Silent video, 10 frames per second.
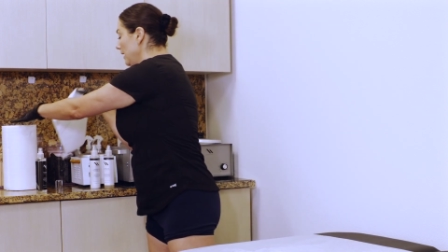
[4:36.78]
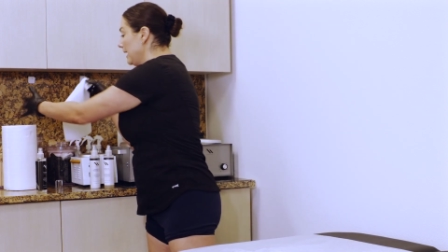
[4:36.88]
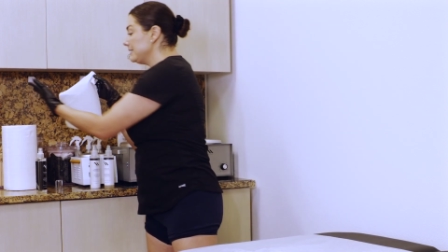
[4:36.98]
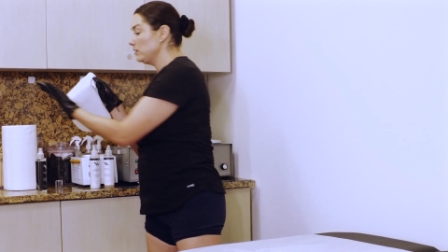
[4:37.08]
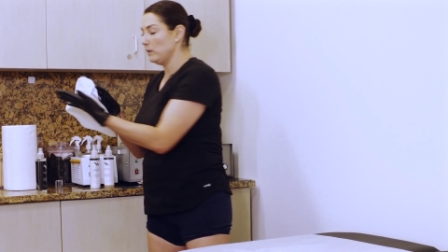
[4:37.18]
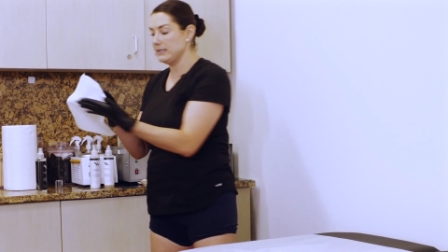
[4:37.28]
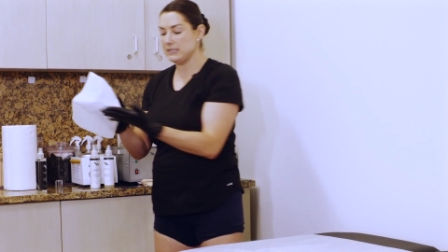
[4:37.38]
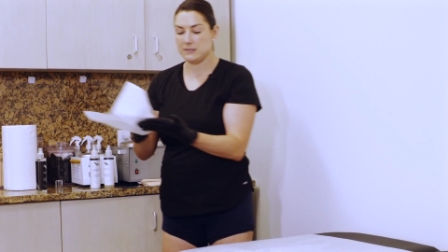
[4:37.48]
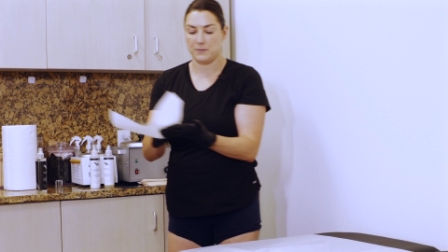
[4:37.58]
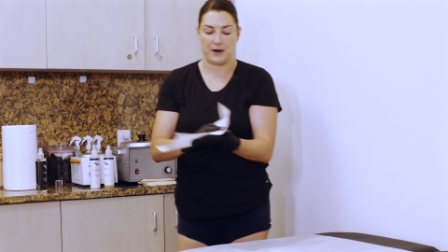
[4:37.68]
I did one
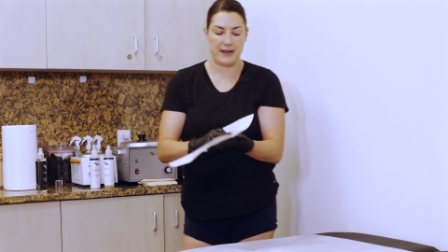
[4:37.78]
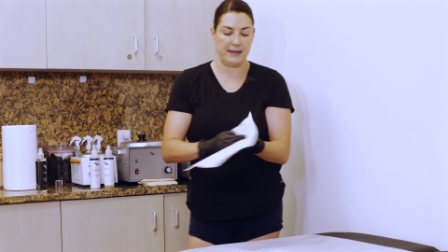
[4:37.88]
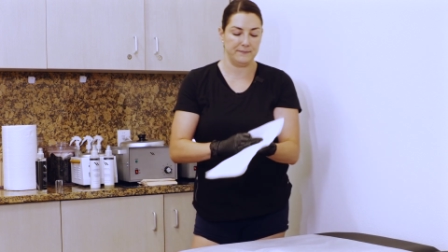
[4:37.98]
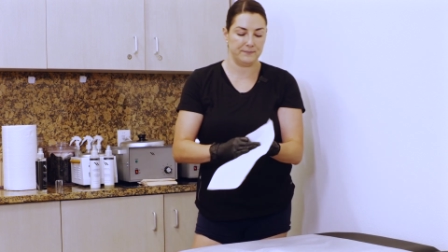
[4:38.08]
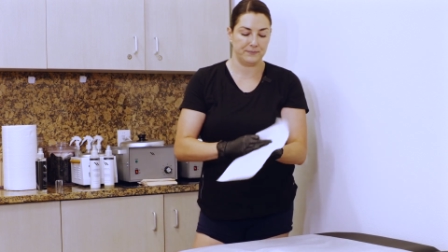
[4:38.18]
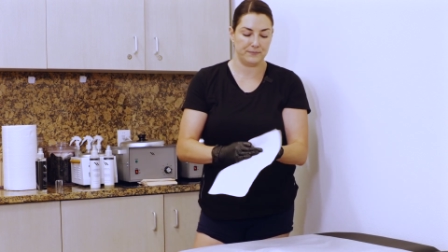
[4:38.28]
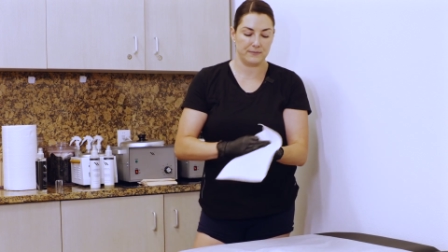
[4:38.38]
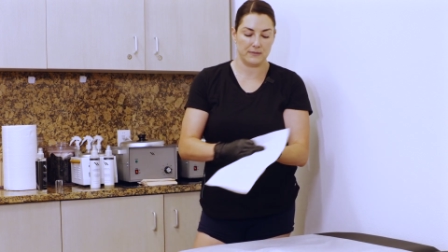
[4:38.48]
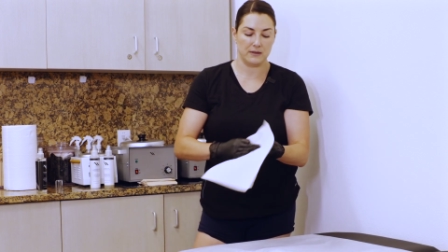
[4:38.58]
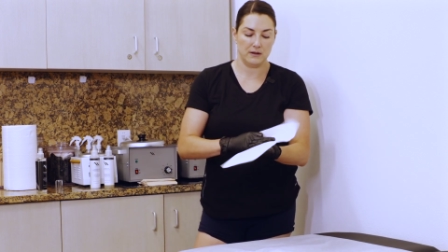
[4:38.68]
spray,
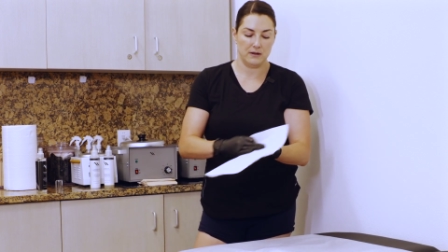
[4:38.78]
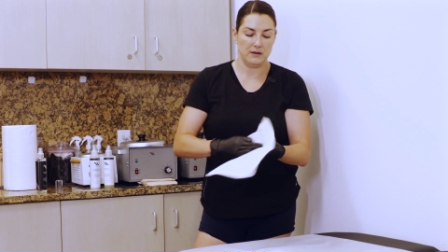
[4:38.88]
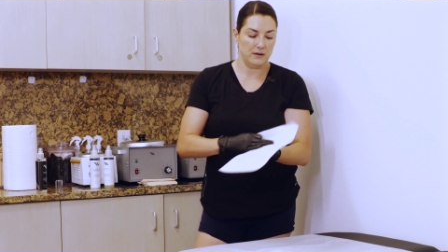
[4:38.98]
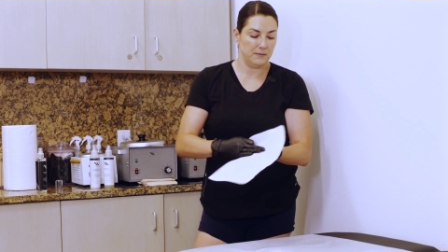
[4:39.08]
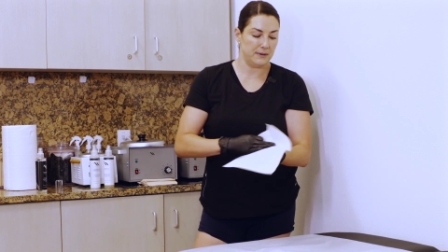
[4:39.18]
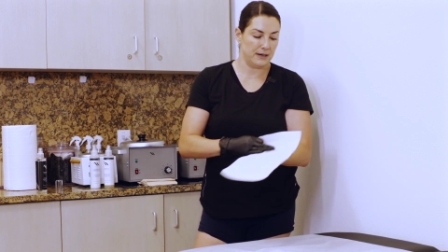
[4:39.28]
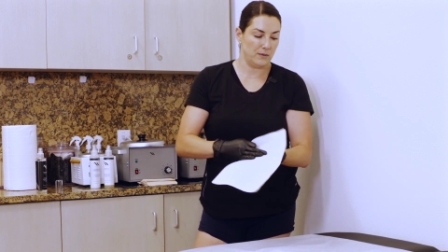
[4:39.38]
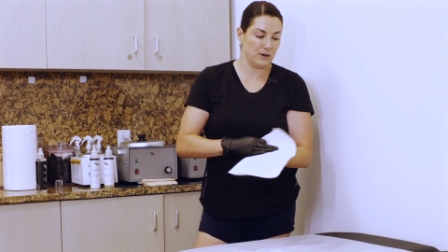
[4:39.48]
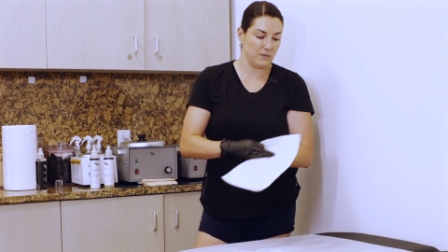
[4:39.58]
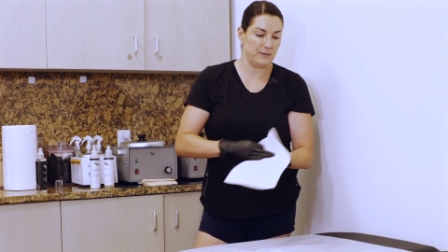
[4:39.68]
but I
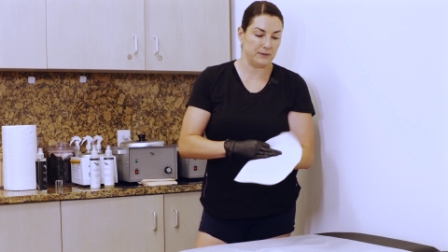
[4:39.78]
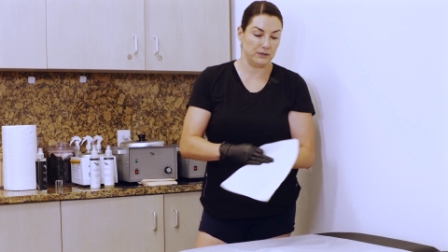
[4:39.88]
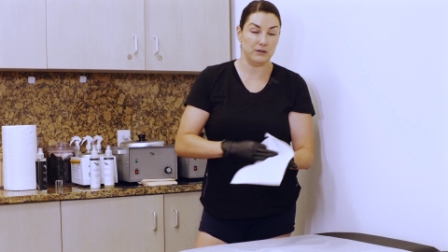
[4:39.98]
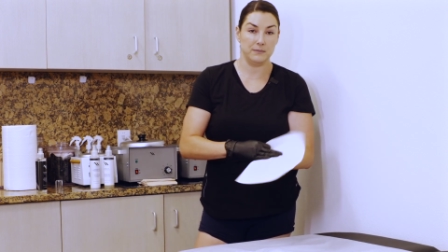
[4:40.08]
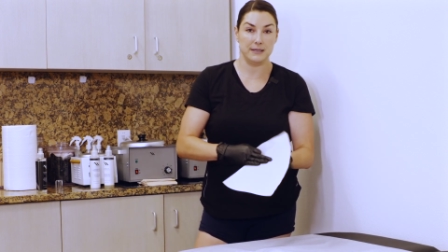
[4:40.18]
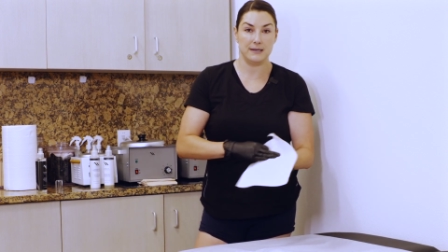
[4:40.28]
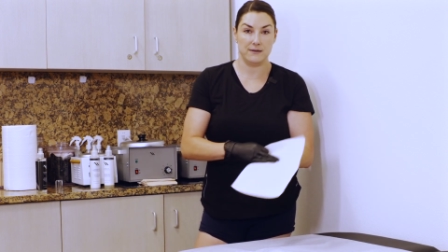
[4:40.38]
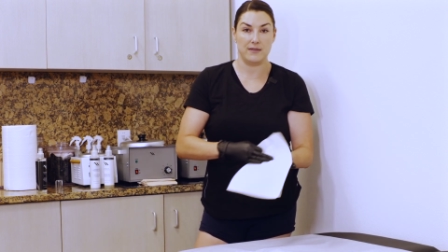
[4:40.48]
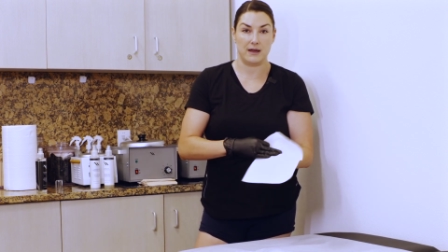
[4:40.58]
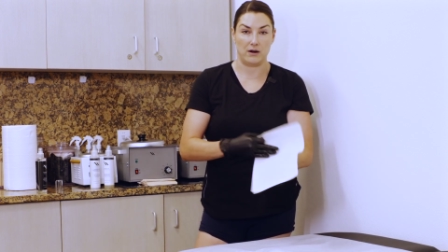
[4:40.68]
wanna rub a little bit
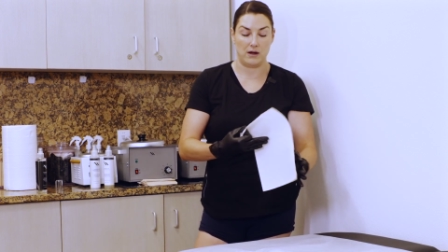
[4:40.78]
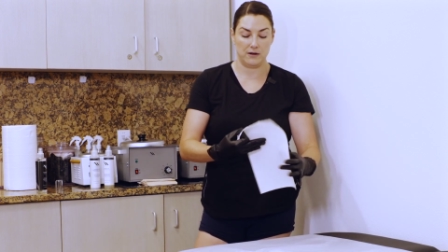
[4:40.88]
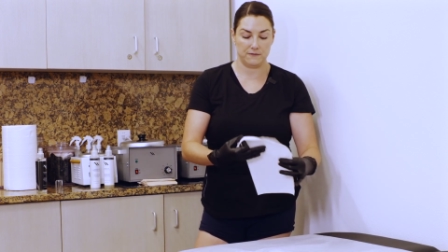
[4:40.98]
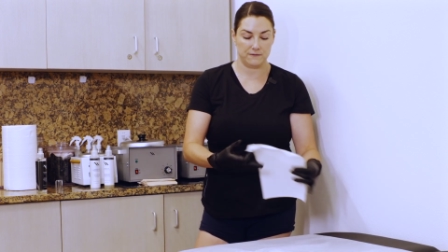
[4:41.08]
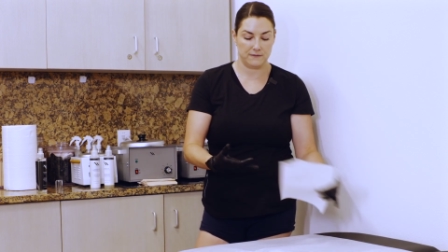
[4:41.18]
of that off.